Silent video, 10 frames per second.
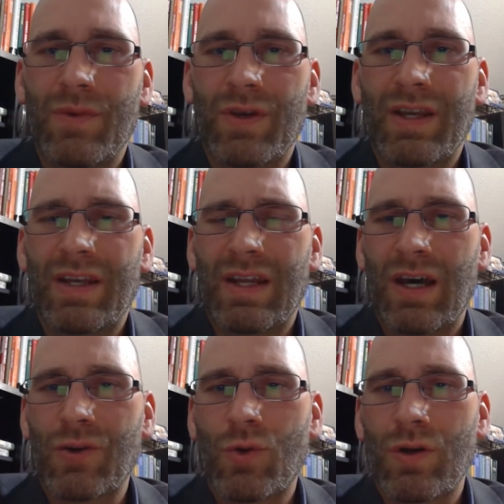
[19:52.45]
million in
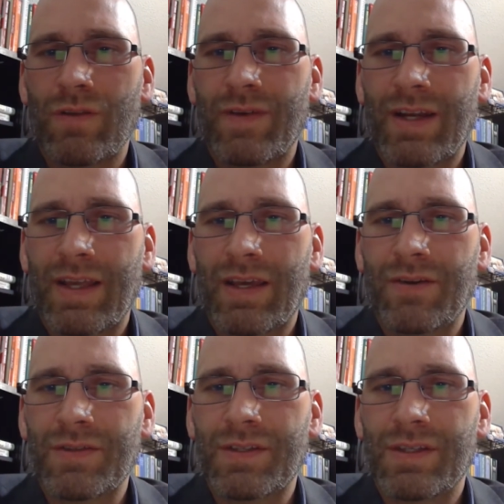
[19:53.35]
non-qualified
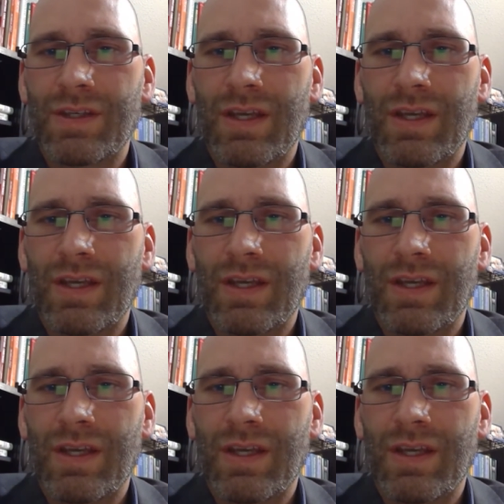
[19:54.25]
accounts